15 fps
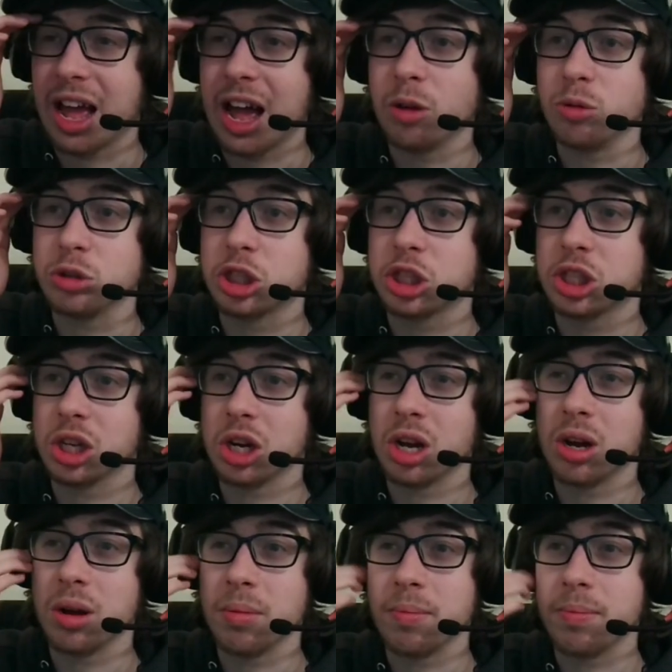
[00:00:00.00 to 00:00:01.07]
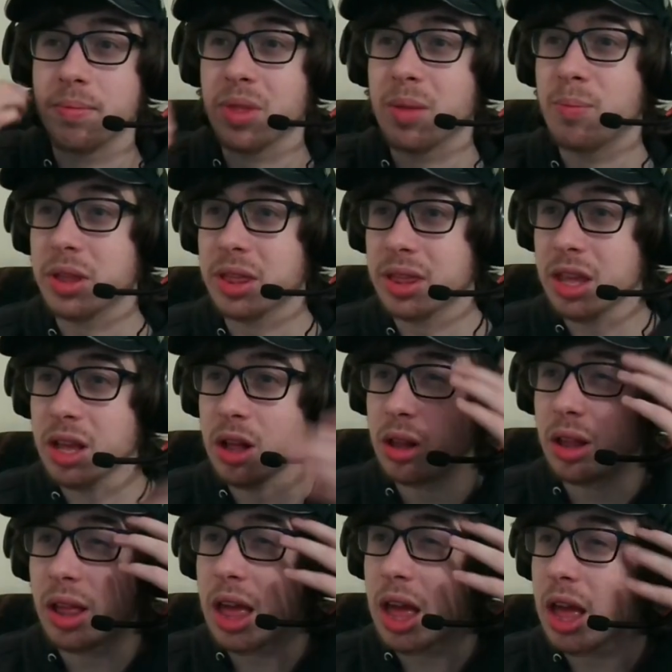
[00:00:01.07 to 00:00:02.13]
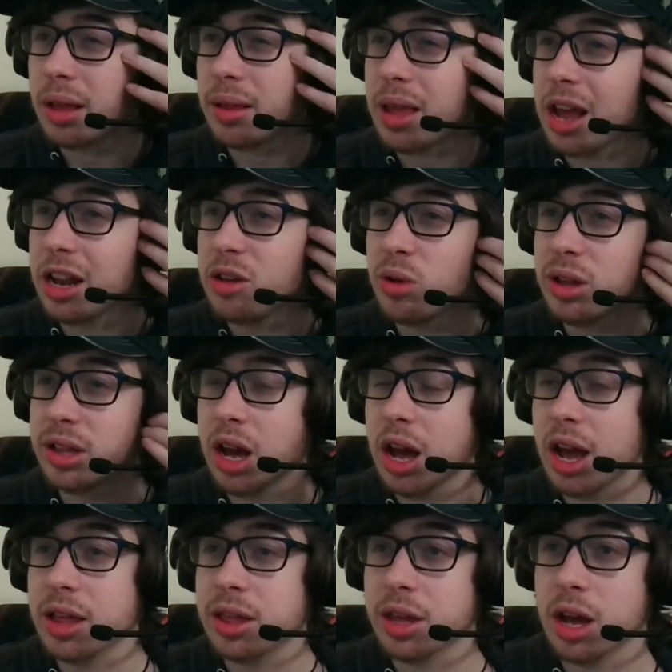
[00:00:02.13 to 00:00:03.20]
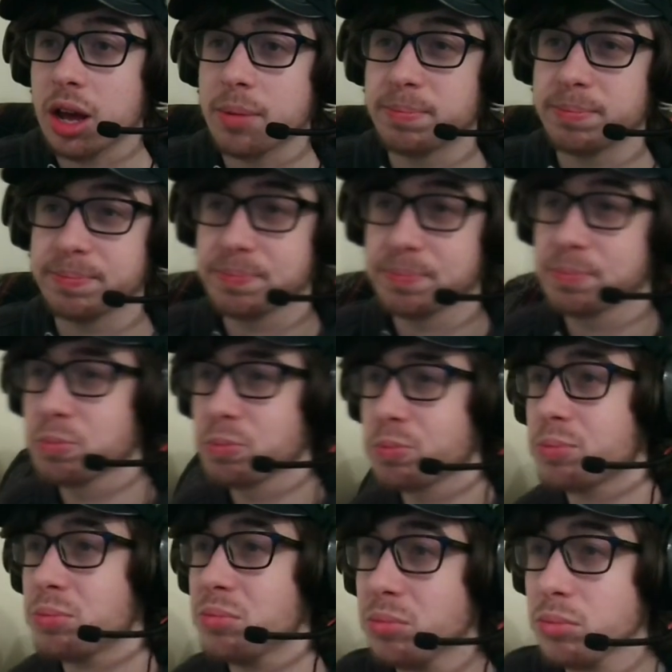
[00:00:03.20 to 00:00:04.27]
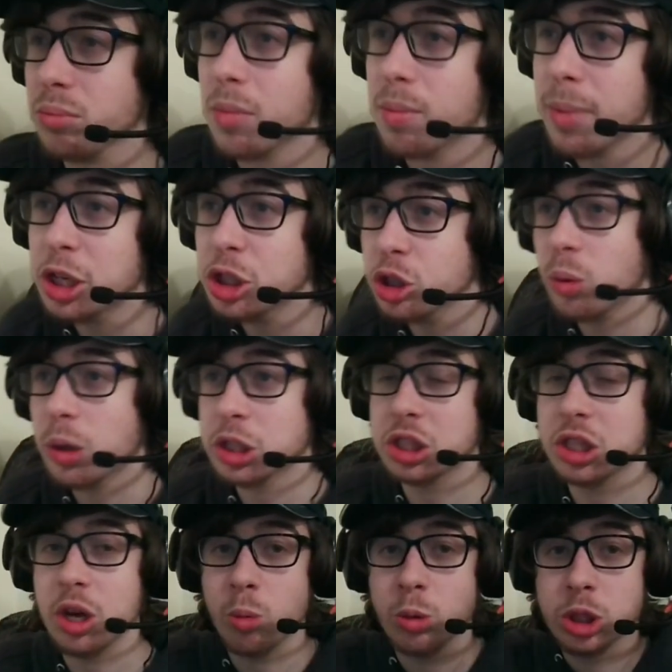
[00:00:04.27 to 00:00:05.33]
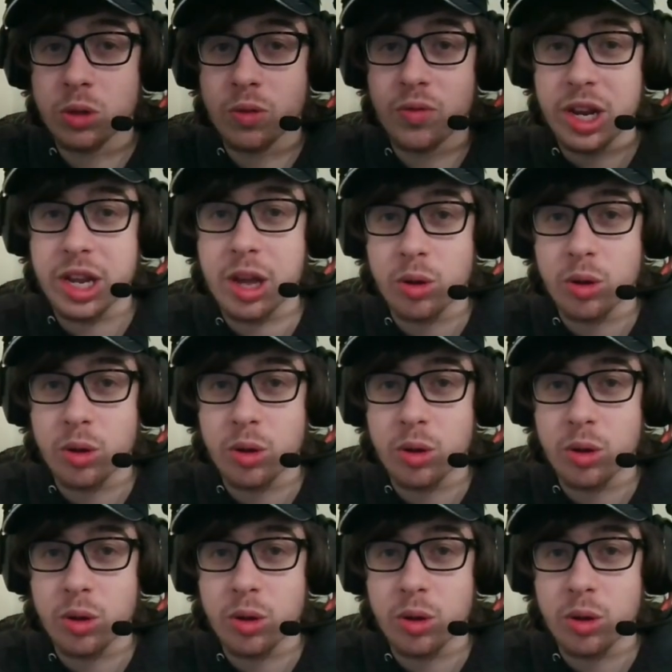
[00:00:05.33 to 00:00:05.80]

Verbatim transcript: ouch. Um, but still. Anyways, guys, uh, make sure you watch the original video.